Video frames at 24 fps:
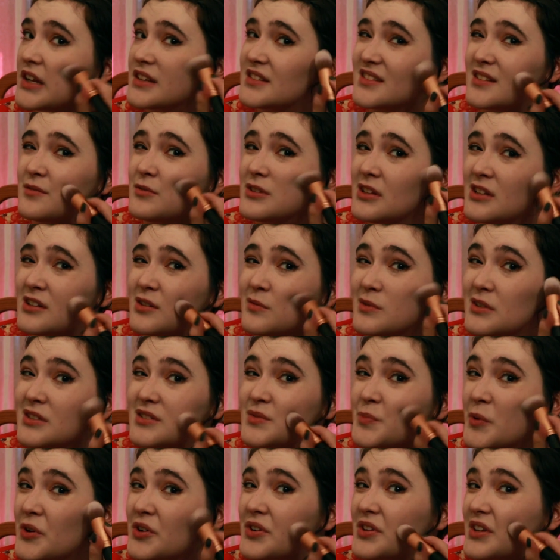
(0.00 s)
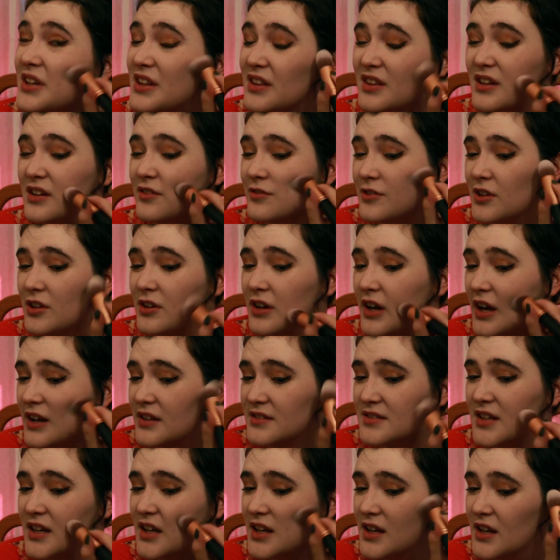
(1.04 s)
because I really don't want to spoil anything for you
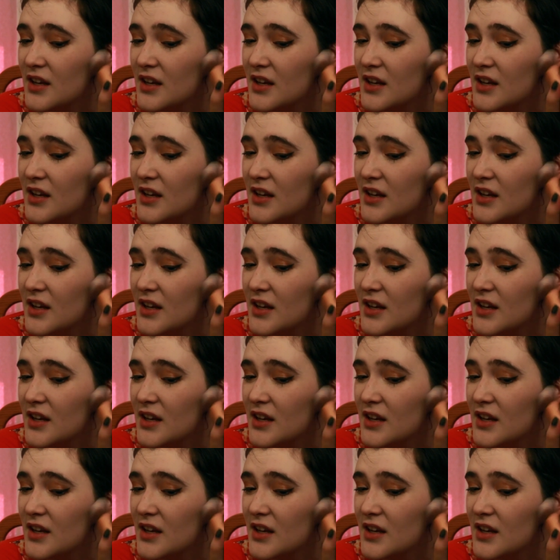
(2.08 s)
guys.